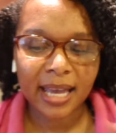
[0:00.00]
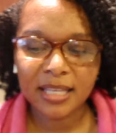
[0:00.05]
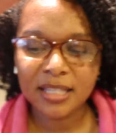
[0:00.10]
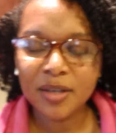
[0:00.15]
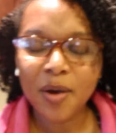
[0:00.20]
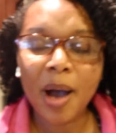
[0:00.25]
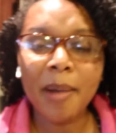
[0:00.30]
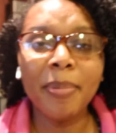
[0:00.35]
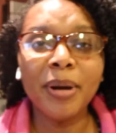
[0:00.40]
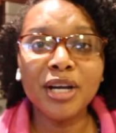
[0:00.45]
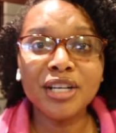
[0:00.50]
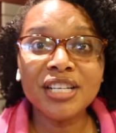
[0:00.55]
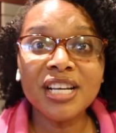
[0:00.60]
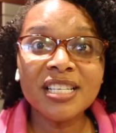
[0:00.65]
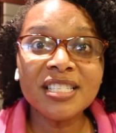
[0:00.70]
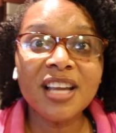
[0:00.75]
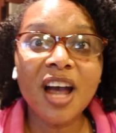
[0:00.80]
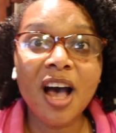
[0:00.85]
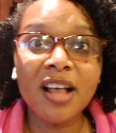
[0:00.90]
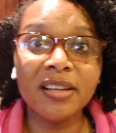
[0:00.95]
and so I
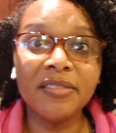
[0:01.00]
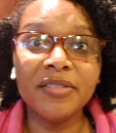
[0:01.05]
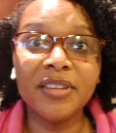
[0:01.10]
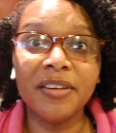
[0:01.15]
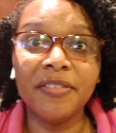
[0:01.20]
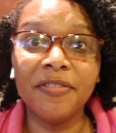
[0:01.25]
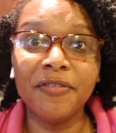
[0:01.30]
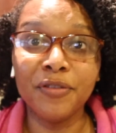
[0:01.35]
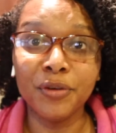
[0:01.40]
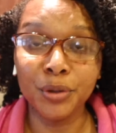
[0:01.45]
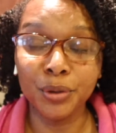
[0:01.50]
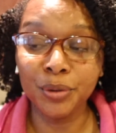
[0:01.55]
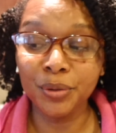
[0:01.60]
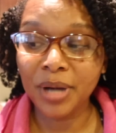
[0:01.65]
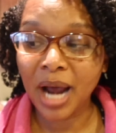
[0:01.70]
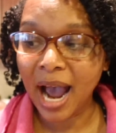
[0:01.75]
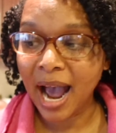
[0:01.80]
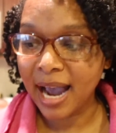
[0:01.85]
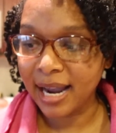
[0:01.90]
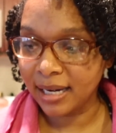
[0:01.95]
purchased all of the food
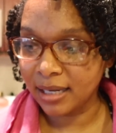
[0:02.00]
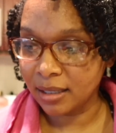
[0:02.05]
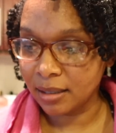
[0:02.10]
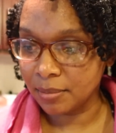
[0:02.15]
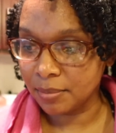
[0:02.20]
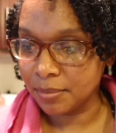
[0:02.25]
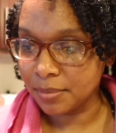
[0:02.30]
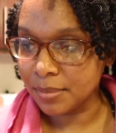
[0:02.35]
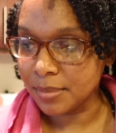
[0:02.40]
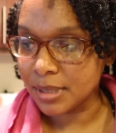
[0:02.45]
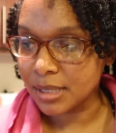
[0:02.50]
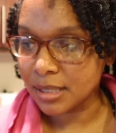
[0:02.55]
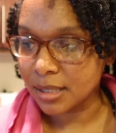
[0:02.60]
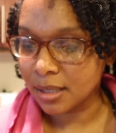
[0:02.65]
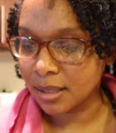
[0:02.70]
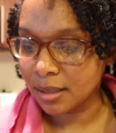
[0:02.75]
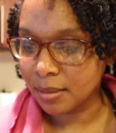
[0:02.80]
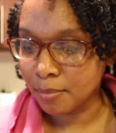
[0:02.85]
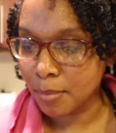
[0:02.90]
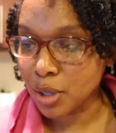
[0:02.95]
items,
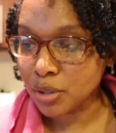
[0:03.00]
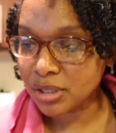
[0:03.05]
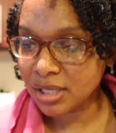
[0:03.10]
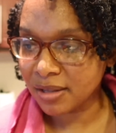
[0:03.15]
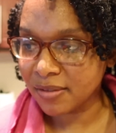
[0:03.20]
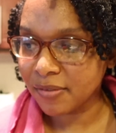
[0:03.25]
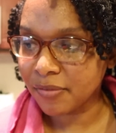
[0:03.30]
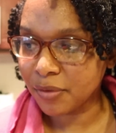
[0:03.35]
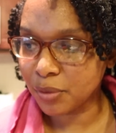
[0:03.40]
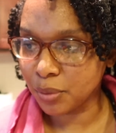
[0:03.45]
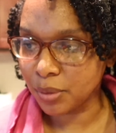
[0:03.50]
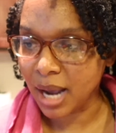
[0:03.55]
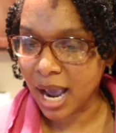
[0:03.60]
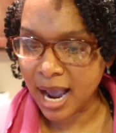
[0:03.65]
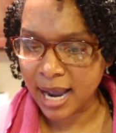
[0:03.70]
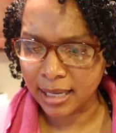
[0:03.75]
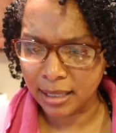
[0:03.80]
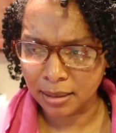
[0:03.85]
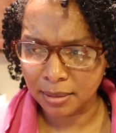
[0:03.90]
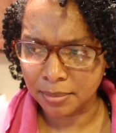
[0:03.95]
most of the food
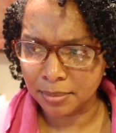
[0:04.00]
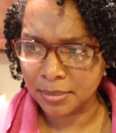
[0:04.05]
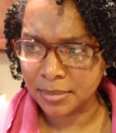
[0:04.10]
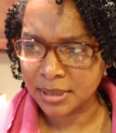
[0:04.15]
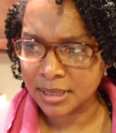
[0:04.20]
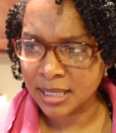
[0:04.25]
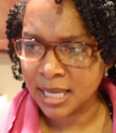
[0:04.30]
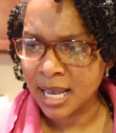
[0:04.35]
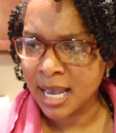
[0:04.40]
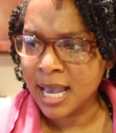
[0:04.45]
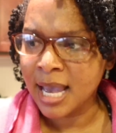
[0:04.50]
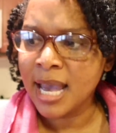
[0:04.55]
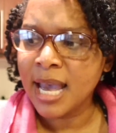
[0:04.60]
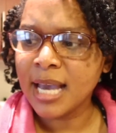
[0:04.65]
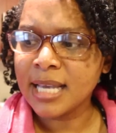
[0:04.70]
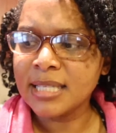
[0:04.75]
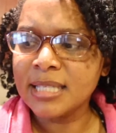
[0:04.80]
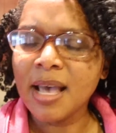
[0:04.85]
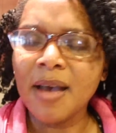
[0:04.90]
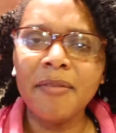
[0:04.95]
items,
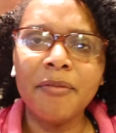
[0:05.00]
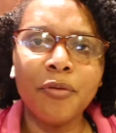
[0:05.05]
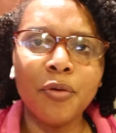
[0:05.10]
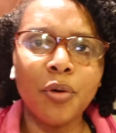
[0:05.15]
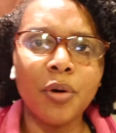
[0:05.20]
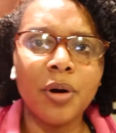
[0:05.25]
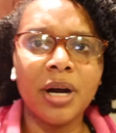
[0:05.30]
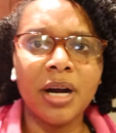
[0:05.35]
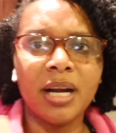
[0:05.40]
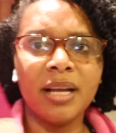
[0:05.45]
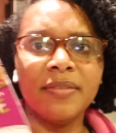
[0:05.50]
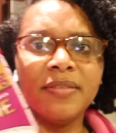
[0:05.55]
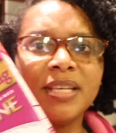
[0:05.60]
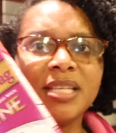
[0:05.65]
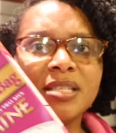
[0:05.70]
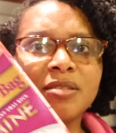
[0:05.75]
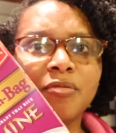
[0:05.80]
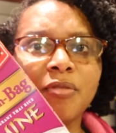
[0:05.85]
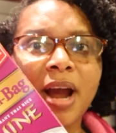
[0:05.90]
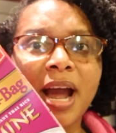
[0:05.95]
except for
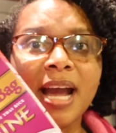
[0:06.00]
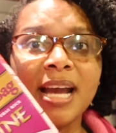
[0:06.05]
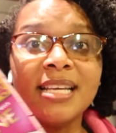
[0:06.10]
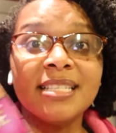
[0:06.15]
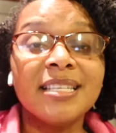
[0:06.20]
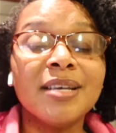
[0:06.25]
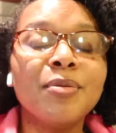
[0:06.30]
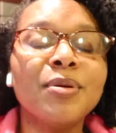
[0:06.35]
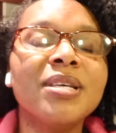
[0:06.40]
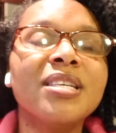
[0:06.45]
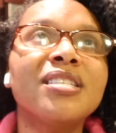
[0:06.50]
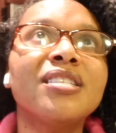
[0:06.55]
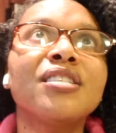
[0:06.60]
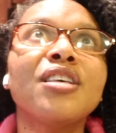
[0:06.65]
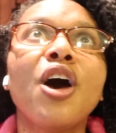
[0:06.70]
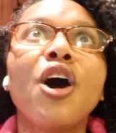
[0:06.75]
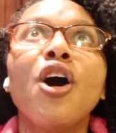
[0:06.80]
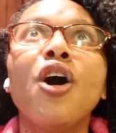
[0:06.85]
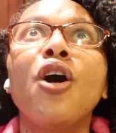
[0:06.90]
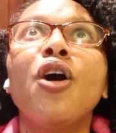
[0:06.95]
this rice. It was
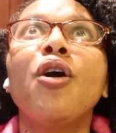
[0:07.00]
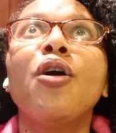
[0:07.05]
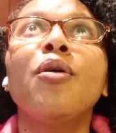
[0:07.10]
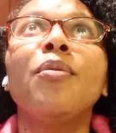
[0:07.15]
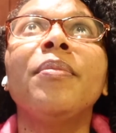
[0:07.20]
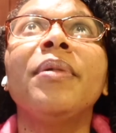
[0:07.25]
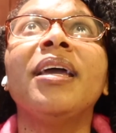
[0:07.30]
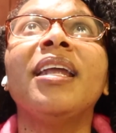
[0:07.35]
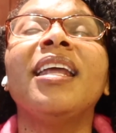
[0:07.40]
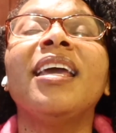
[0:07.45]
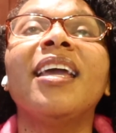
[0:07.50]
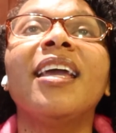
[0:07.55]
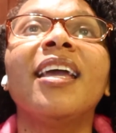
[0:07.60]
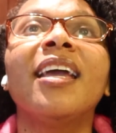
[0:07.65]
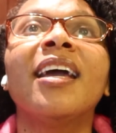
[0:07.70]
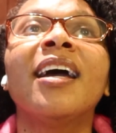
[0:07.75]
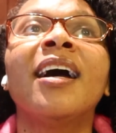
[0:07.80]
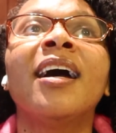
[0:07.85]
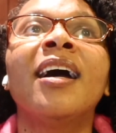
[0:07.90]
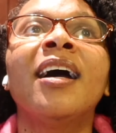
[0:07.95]
so
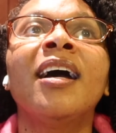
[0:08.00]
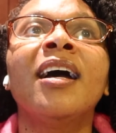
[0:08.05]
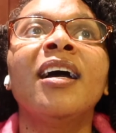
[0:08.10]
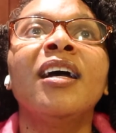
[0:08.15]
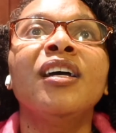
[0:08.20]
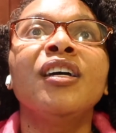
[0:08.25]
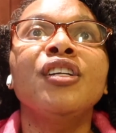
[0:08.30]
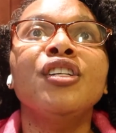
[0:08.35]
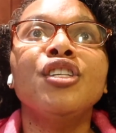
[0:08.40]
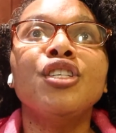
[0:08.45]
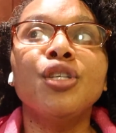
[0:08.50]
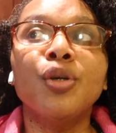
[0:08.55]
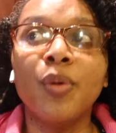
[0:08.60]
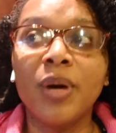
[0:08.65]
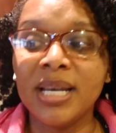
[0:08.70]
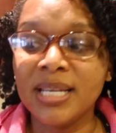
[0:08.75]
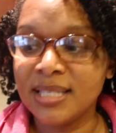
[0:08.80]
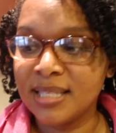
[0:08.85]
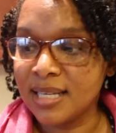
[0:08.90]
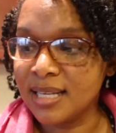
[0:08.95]
many
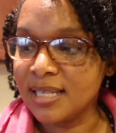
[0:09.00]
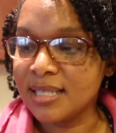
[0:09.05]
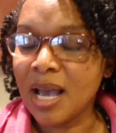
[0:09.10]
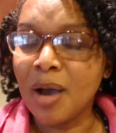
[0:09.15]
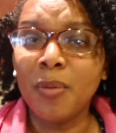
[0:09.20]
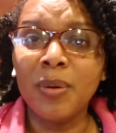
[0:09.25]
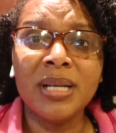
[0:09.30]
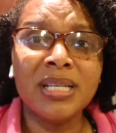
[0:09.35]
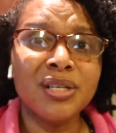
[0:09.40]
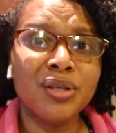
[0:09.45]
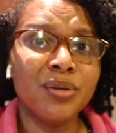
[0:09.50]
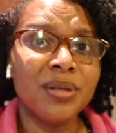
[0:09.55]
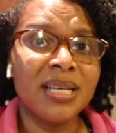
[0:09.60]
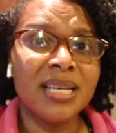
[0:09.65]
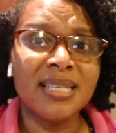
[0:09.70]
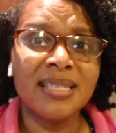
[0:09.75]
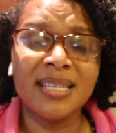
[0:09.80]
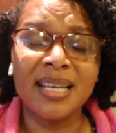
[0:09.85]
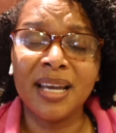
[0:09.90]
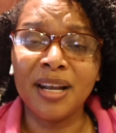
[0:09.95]
choices. I went to
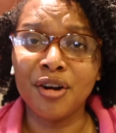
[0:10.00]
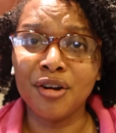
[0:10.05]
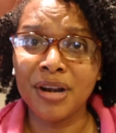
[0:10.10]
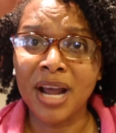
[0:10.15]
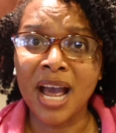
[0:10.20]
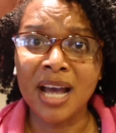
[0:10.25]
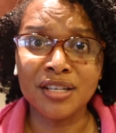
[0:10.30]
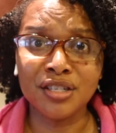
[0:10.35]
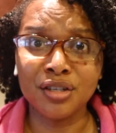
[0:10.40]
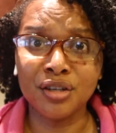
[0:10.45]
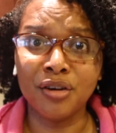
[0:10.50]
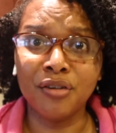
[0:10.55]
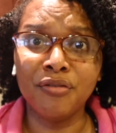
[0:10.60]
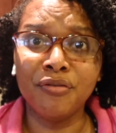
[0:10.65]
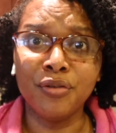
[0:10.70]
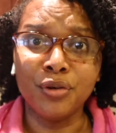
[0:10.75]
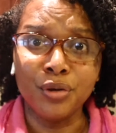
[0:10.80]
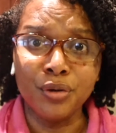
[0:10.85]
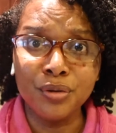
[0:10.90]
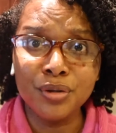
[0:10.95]
this international
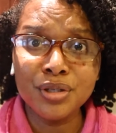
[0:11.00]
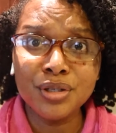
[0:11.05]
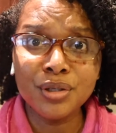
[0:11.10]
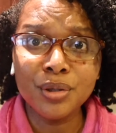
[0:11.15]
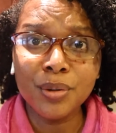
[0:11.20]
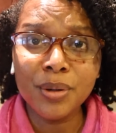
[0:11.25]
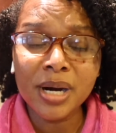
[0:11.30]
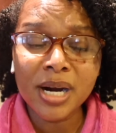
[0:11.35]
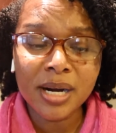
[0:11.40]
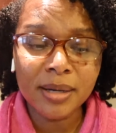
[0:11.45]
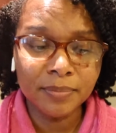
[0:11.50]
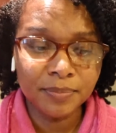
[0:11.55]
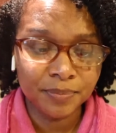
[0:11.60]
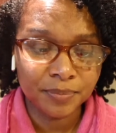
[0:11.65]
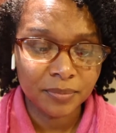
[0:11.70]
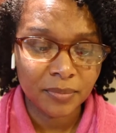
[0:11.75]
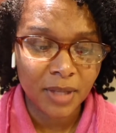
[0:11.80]
food store,